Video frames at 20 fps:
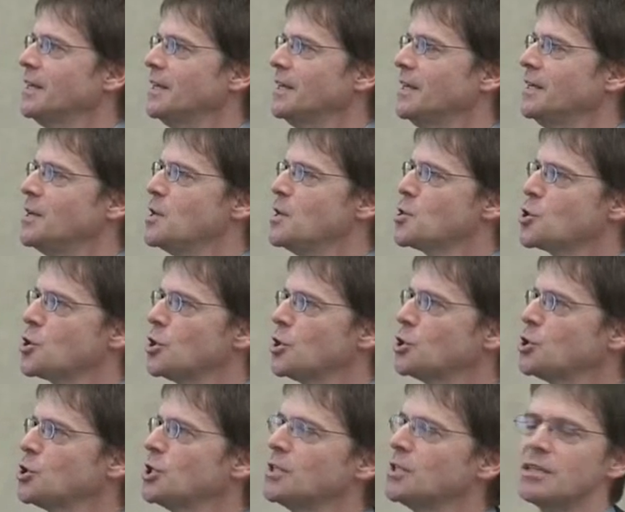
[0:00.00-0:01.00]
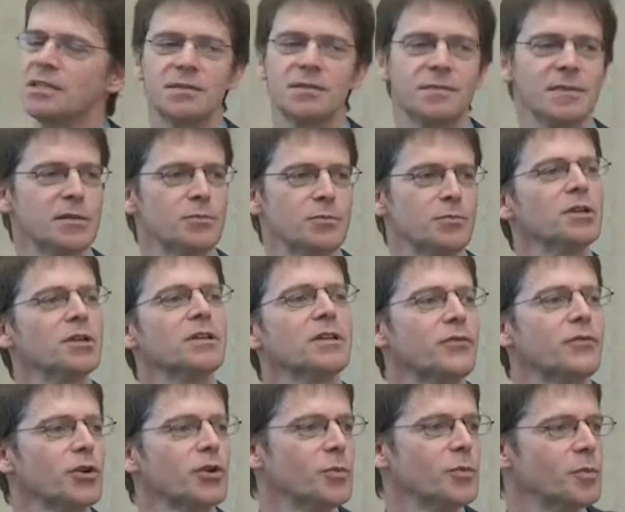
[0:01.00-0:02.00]
uh, judging the Swiss
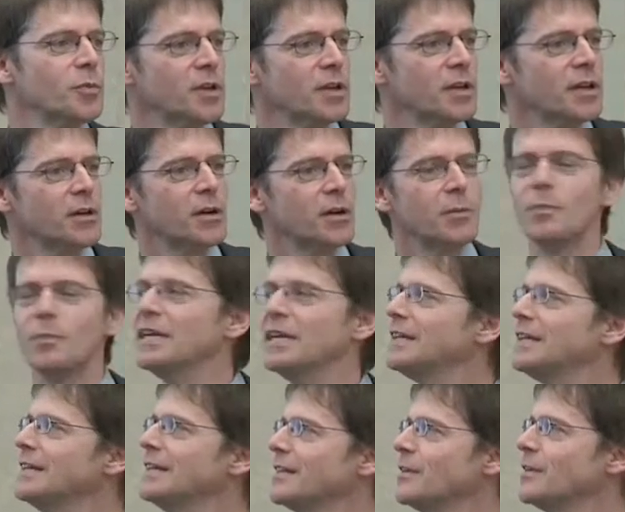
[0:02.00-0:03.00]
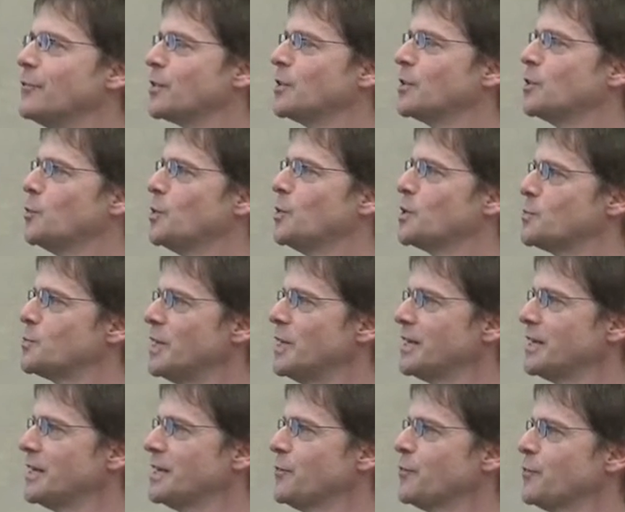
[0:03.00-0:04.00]
model from a completely different
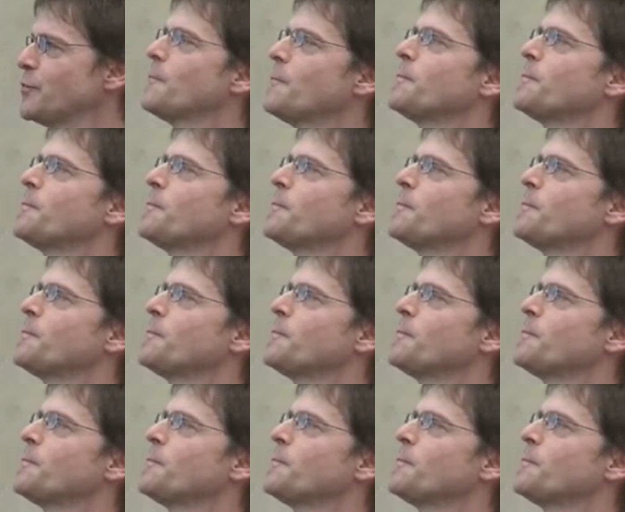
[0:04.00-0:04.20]
perspective,